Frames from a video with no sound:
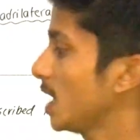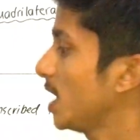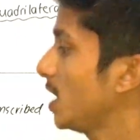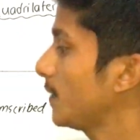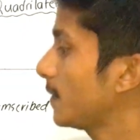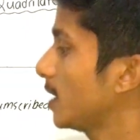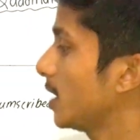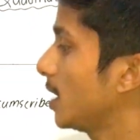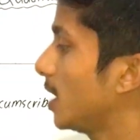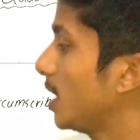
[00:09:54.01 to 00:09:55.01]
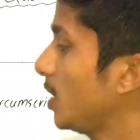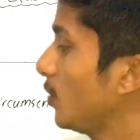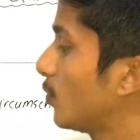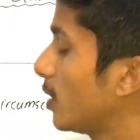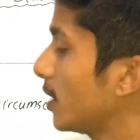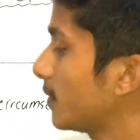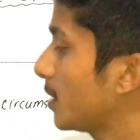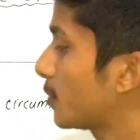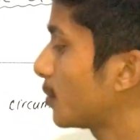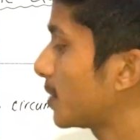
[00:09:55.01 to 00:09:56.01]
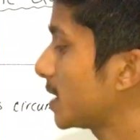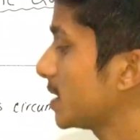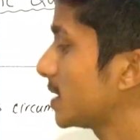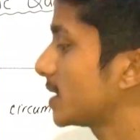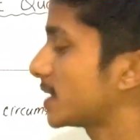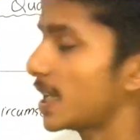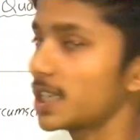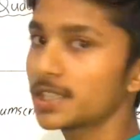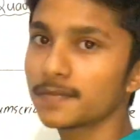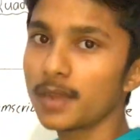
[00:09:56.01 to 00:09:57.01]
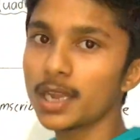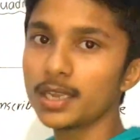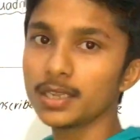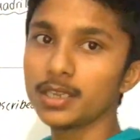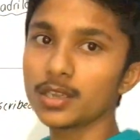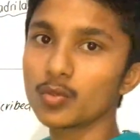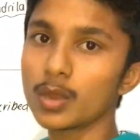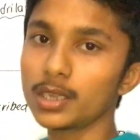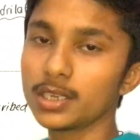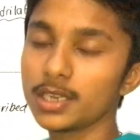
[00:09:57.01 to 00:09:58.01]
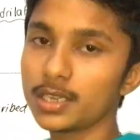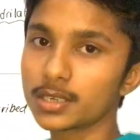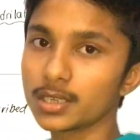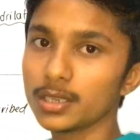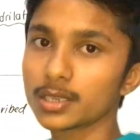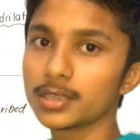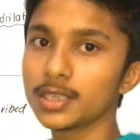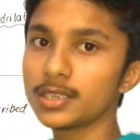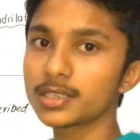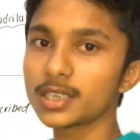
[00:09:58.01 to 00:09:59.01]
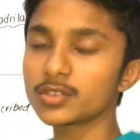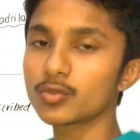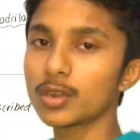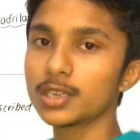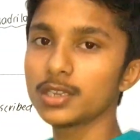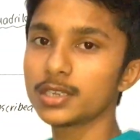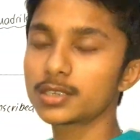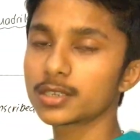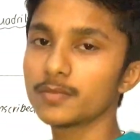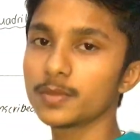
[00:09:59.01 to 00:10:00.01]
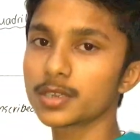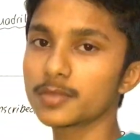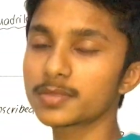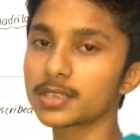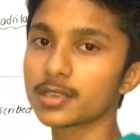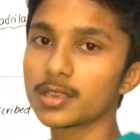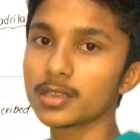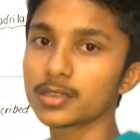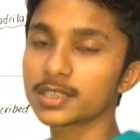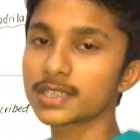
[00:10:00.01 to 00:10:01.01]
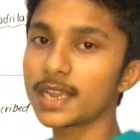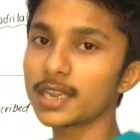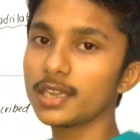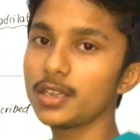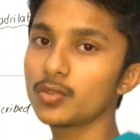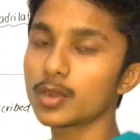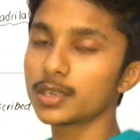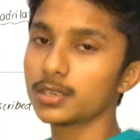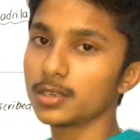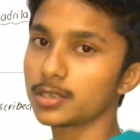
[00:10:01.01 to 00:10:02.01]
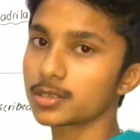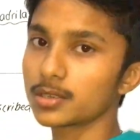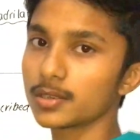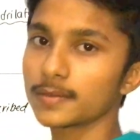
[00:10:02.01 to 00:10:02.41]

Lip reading: If any one of the properties is satisfied in a quadrilateral, then such quadrilateral becomes the cyclic quadrilateral.